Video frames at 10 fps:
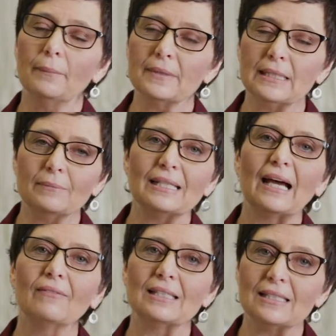seemed to
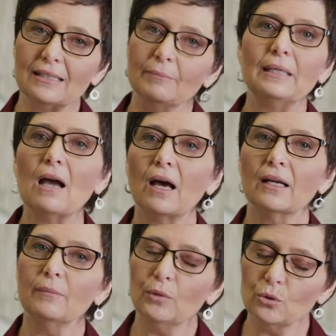have this
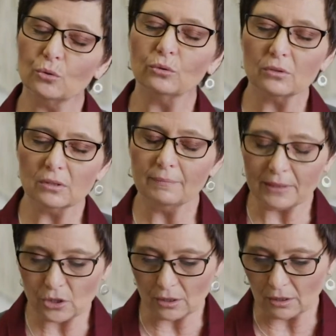symbiotic mutual
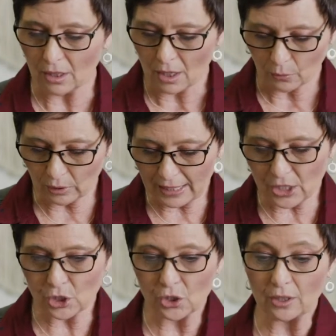submission
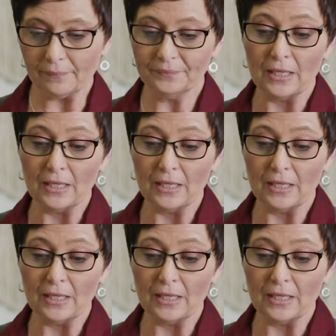relationship.